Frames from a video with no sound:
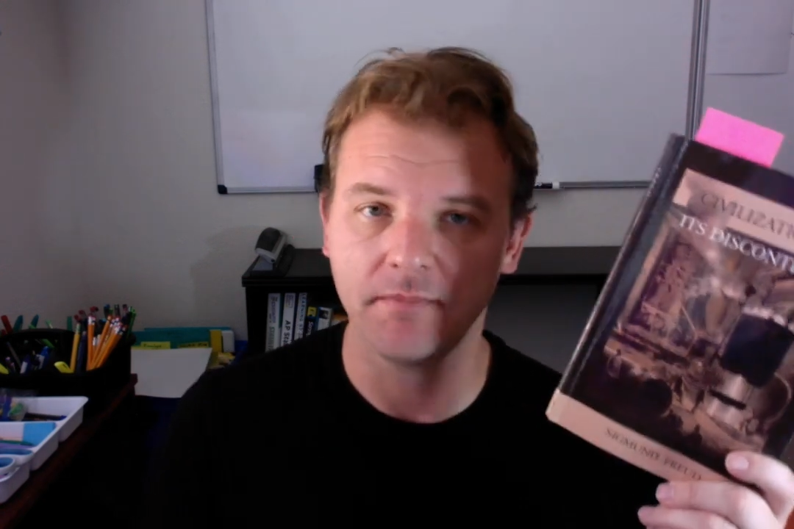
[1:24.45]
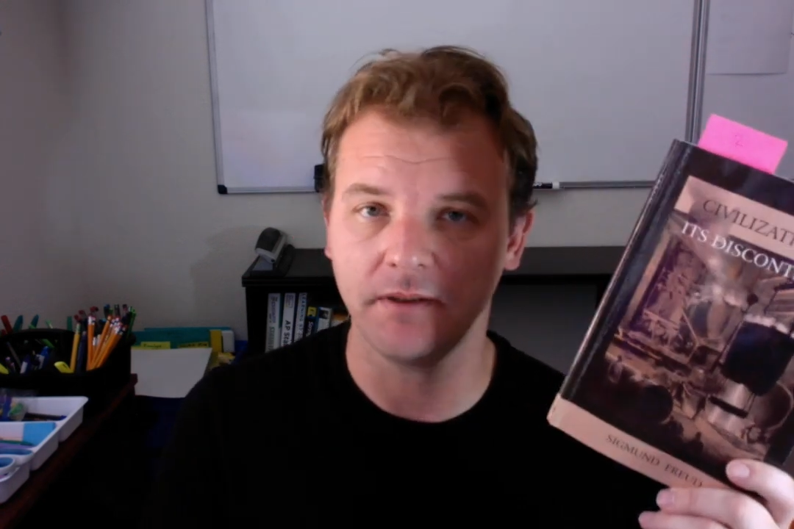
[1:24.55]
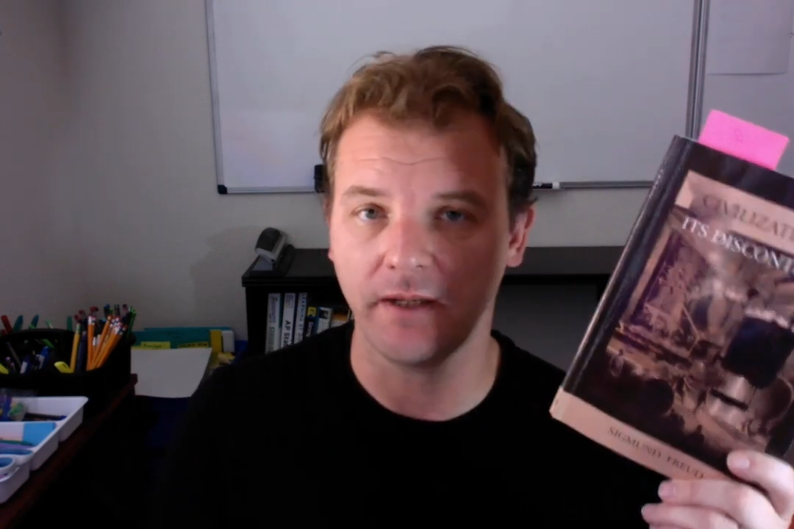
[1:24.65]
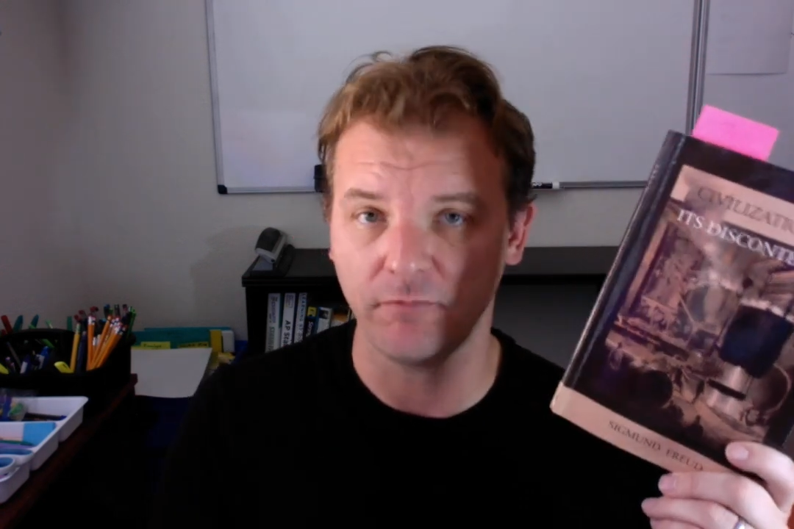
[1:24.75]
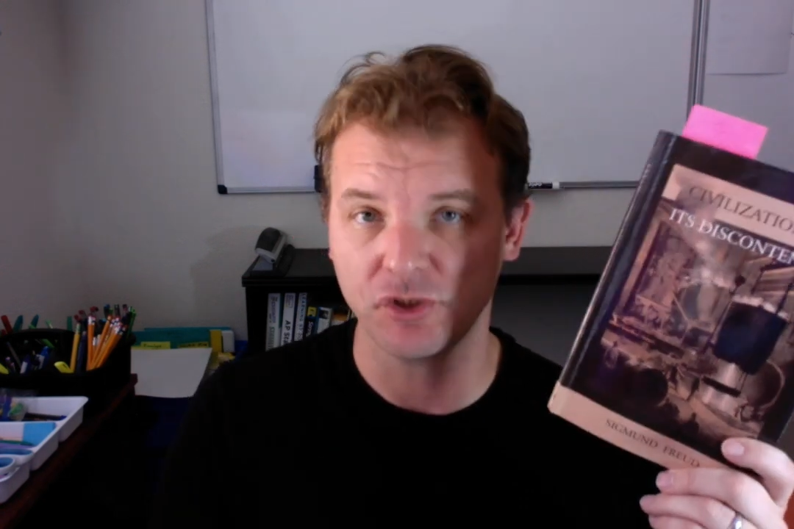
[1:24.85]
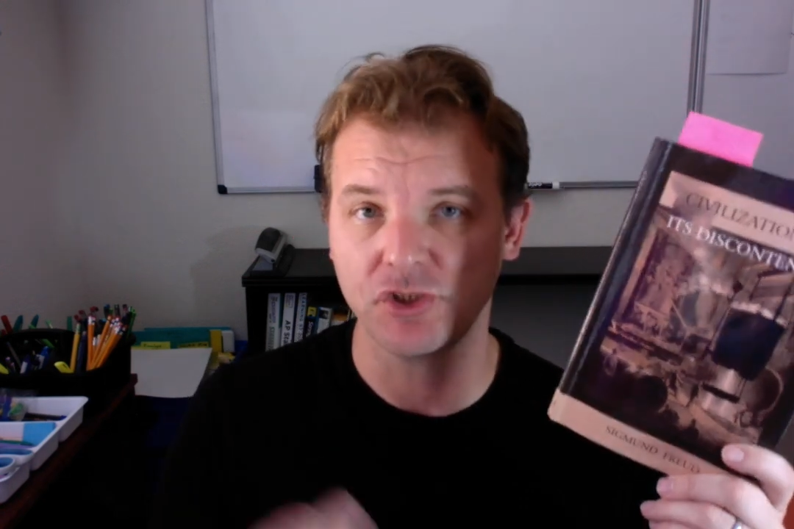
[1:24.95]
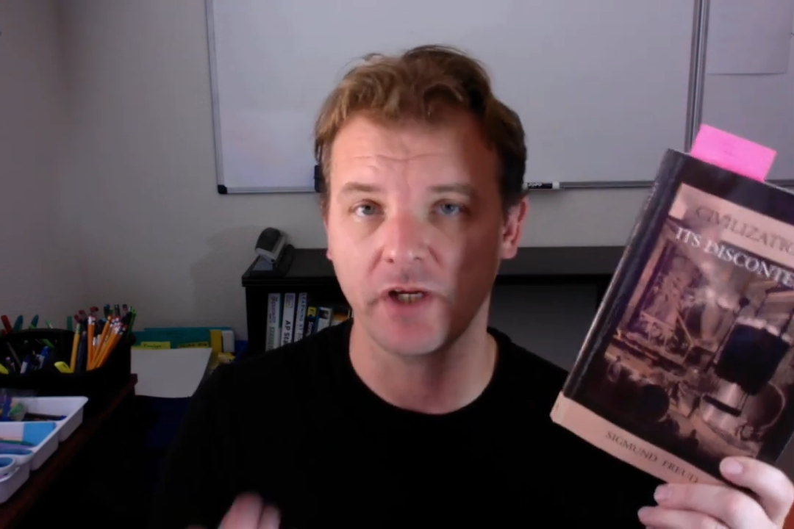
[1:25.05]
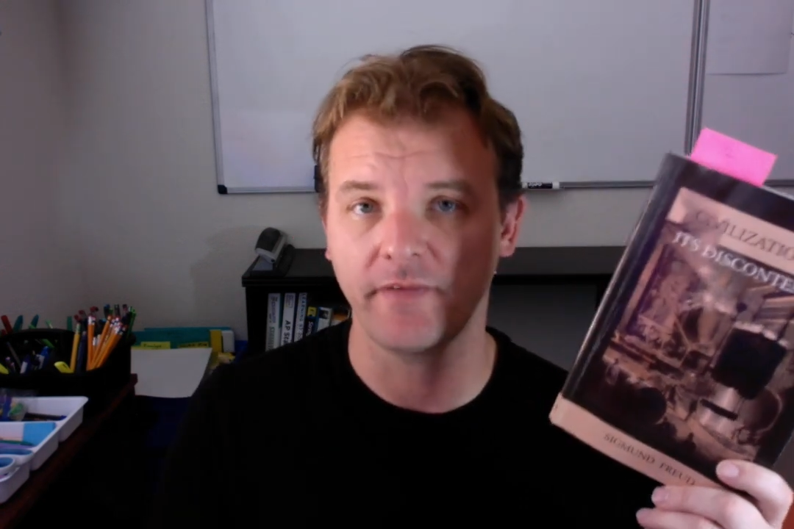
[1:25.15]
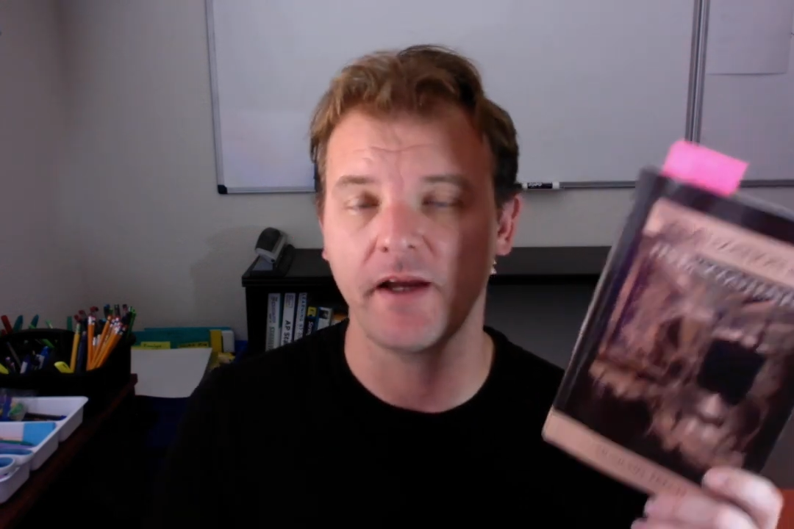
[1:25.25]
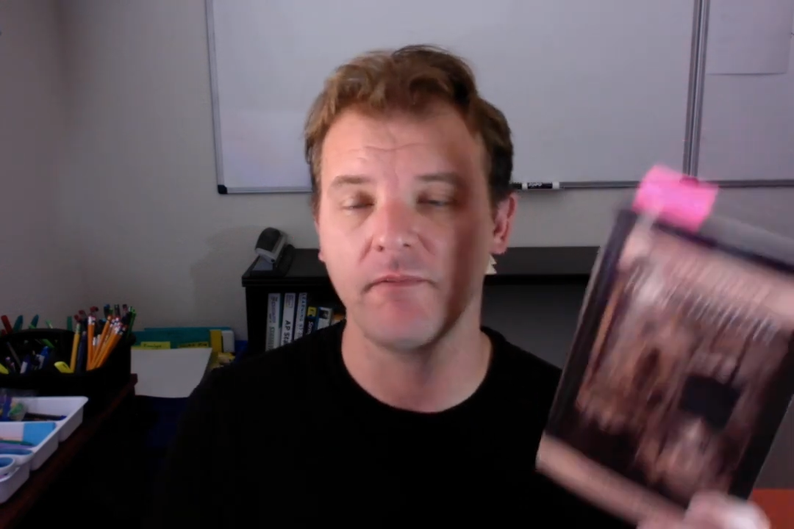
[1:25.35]
and I will
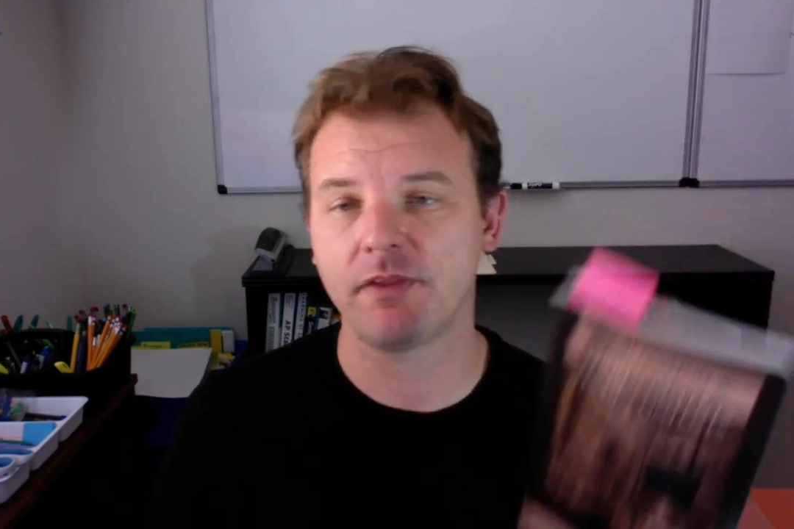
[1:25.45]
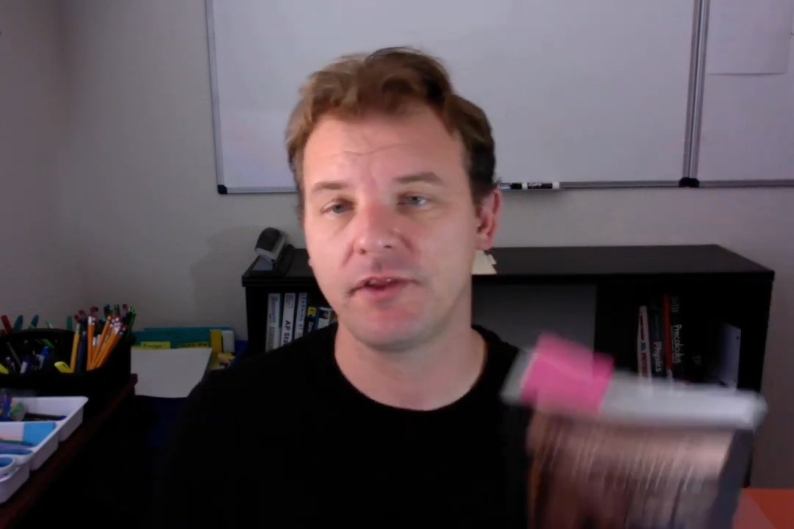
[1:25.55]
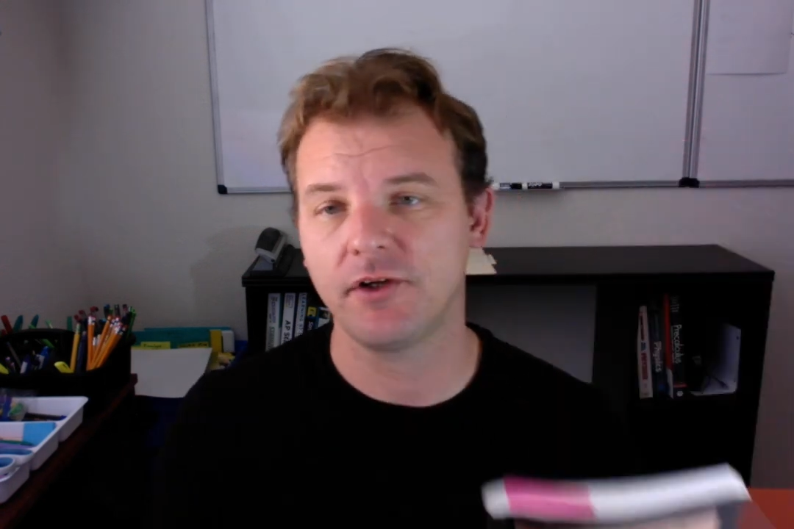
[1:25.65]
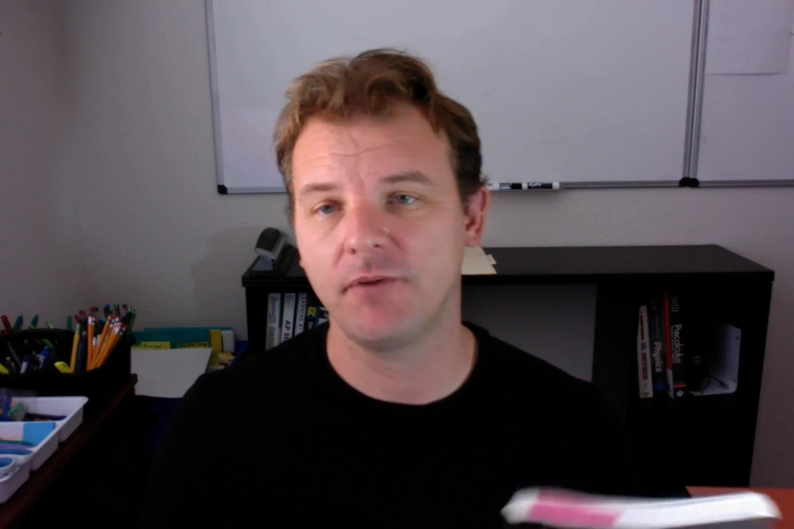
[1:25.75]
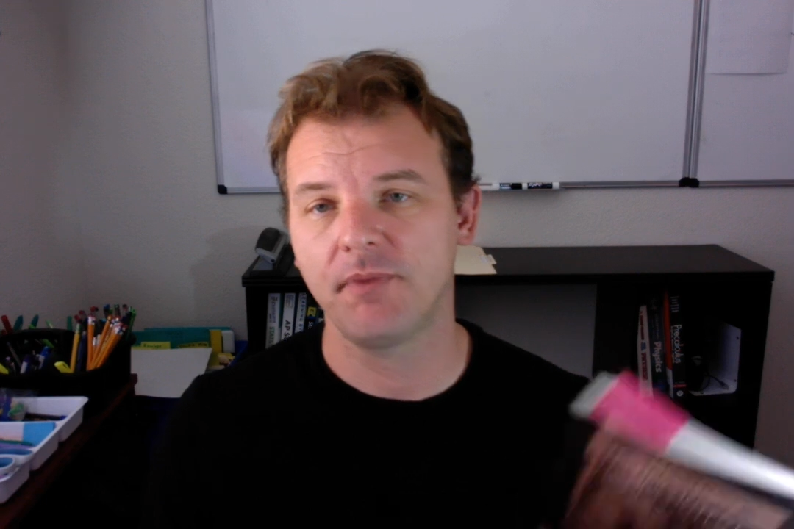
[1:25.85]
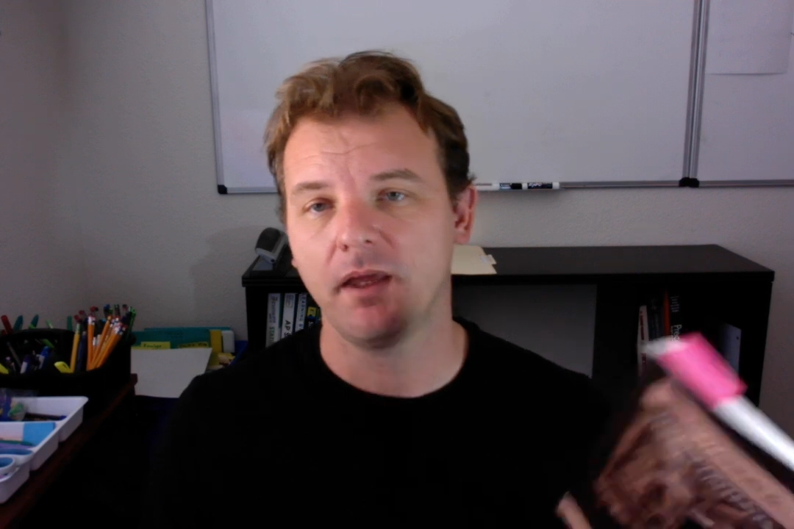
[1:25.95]
share that with you.